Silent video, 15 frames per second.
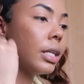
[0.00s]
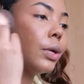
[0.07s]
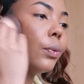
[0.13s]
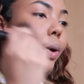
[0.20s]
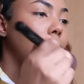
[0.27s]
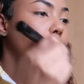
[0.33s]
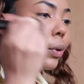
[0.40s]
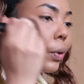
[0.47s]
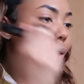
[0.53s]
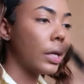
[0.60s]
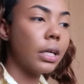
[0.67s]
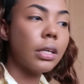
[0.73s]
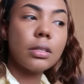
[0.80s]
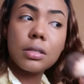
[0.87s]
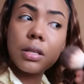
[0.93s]
anyone,
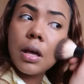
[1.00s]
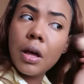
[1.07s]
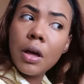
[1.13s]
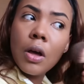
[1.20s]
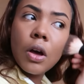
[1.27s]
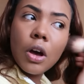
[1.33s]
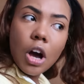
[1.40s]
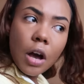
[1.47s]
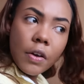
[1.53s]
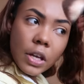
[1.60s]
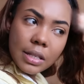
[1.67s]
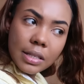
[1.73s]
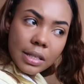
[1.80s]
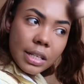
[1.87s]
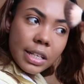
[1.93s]
because
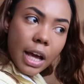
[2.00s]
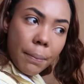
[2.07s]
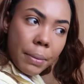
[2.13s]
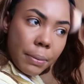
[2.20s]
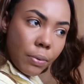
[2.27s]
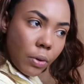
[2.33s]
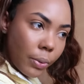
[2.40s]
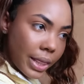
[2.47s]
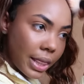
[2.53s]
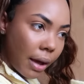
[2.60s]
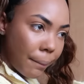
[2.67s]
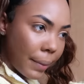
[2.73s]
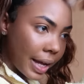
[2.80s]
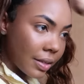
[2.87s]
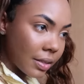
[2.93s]
obviously there are people with
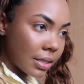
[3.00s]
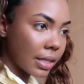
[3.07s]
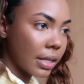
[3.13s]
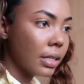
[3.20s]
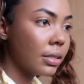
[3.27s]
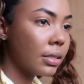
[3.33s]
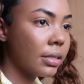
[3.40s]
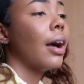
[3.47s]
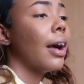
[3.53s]
that mindset.